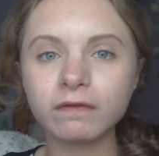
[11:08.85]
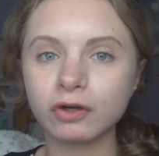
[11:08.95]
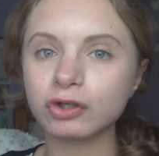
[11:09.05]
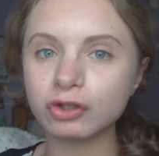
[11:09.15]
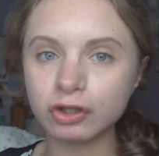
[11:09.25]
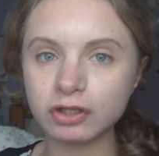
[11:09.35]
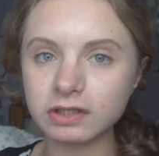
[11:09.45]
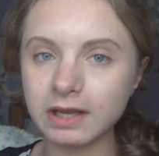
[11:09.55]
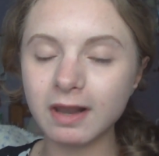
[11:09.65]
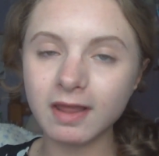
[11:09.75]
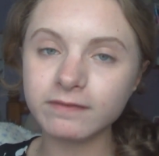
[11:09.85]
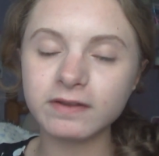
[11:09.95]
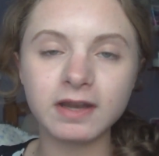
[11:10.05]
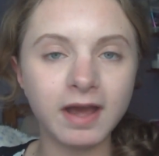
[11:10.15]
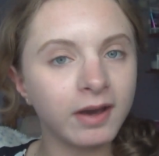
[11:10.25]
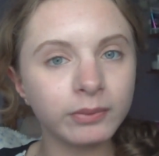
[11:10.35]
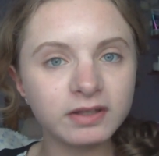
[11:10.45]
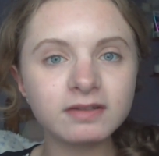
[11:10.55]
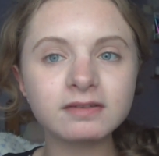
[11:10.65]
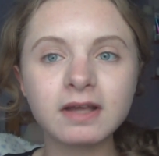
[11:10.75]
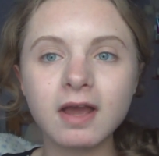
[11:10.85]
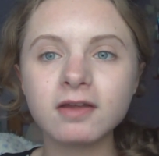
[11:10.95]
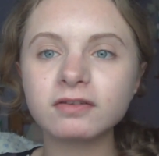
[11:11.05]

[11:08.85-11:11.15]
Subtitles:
for a good 11 hours.